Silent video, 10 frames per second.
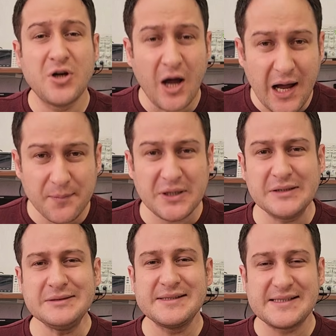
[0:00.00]

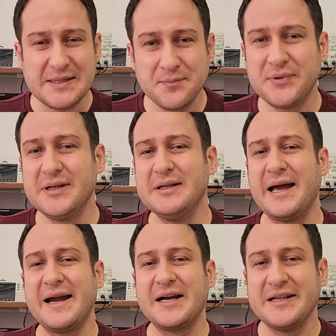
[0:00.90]
common, simple,
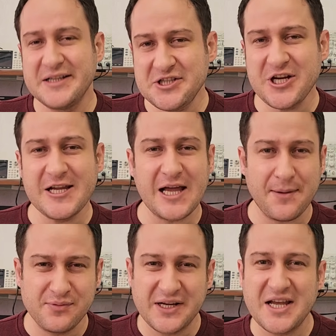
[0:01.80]
and cliched
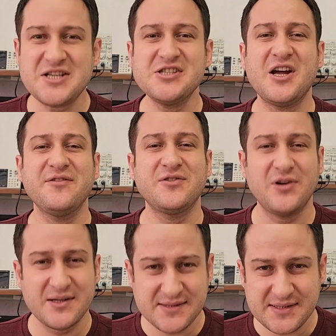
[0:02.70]
application of
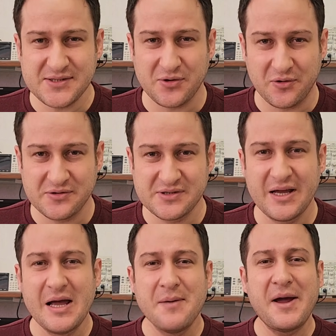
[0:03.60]
transistors.
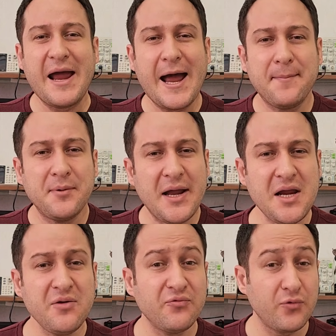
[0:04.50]
By
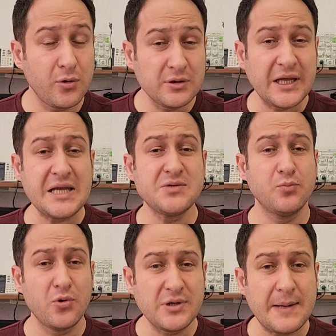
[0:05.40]
applying voltage
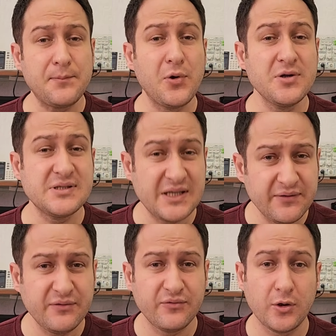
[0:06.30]
more than
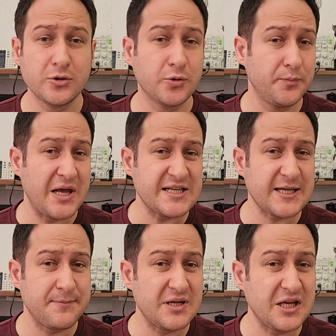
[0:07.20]
0.7 volt to base
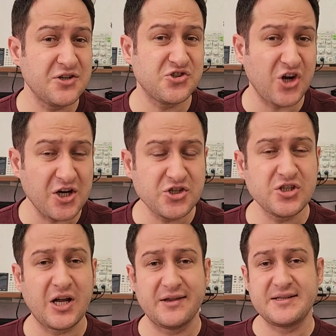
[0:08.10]
emitter junction
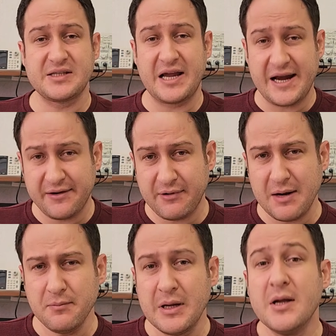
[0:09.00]
on this diagram,